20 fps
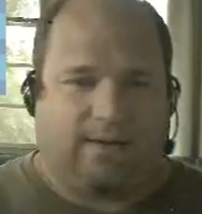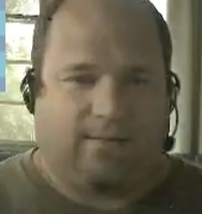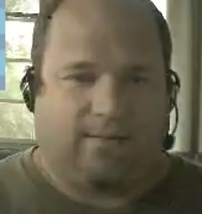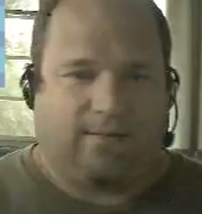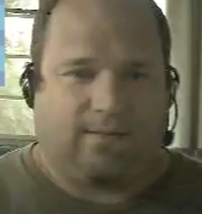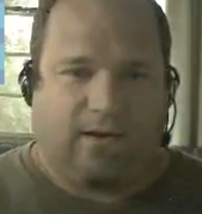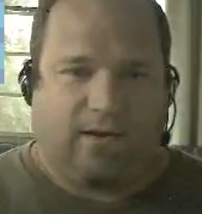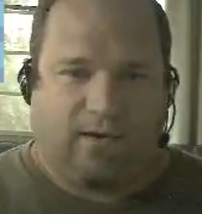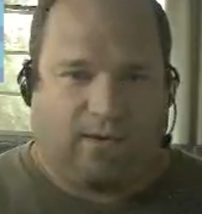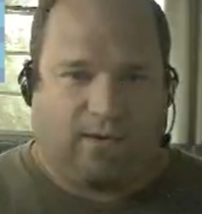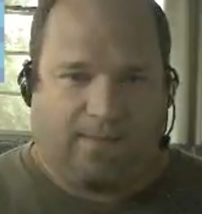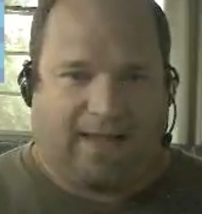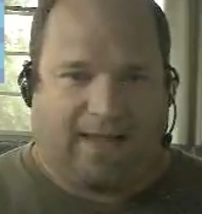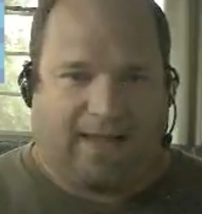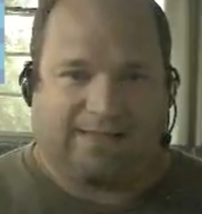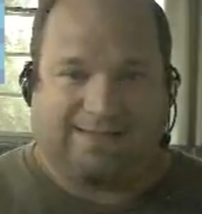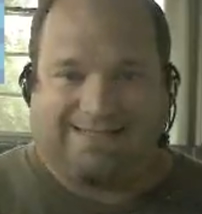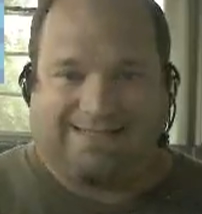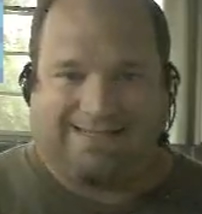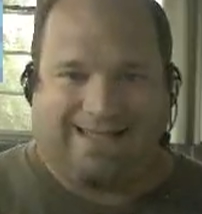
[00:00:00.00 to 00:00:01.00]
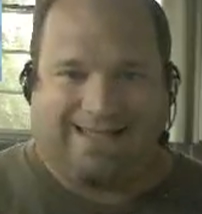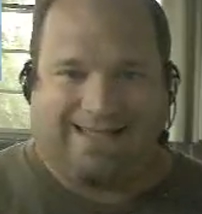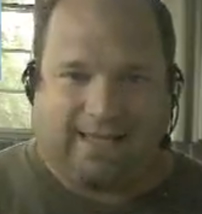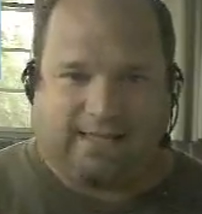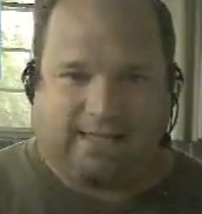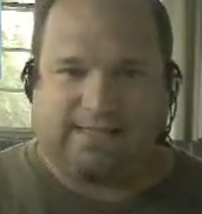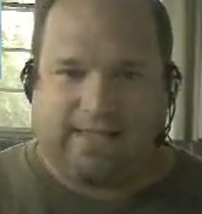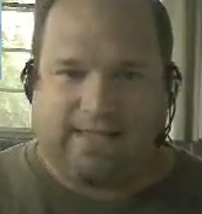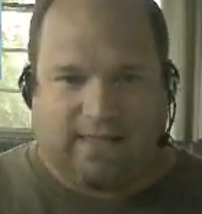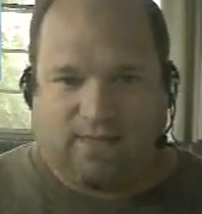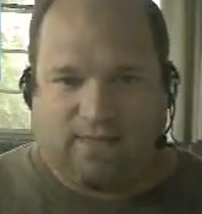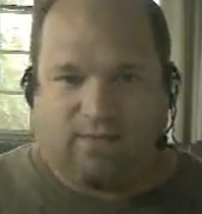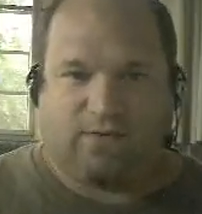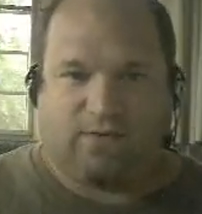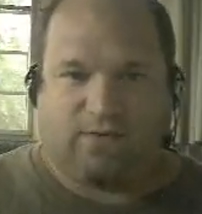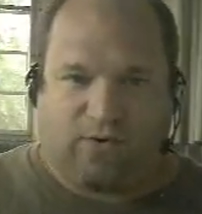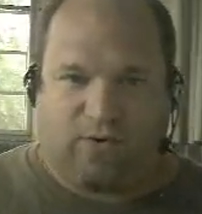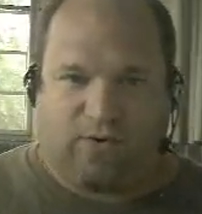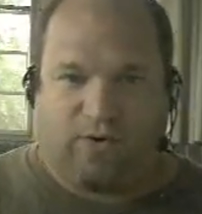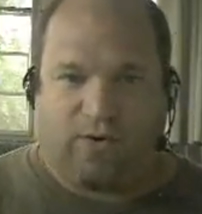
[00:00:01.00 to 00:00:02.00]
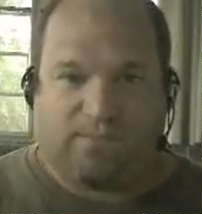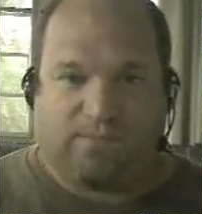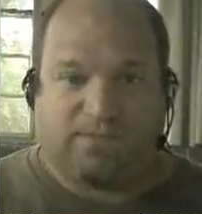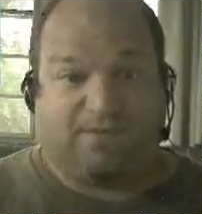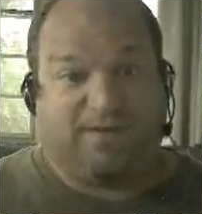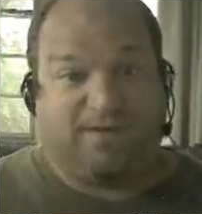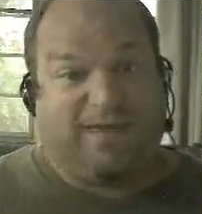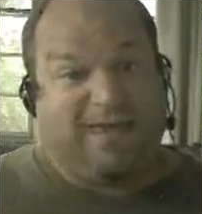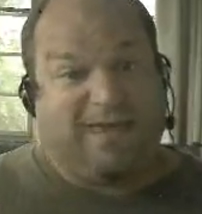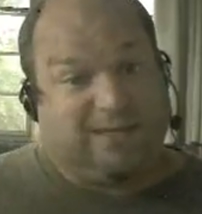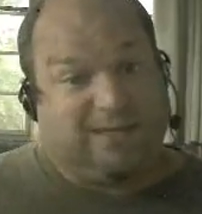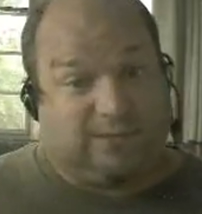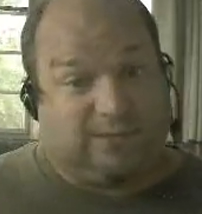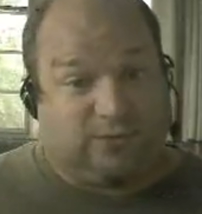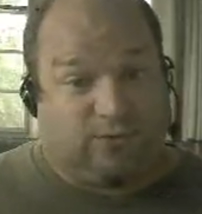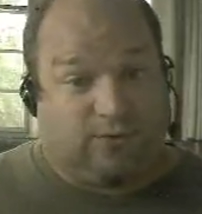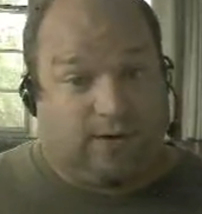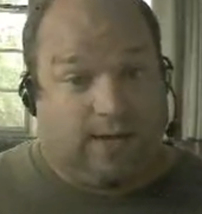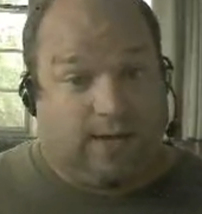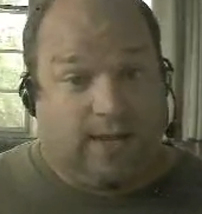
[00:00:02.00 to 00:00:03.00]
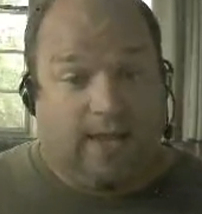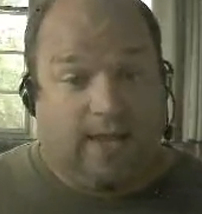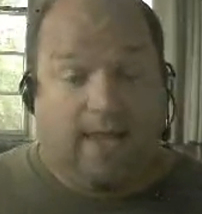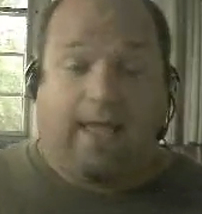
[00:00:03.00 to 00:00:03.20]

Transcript: to hear about sex in the terms of history.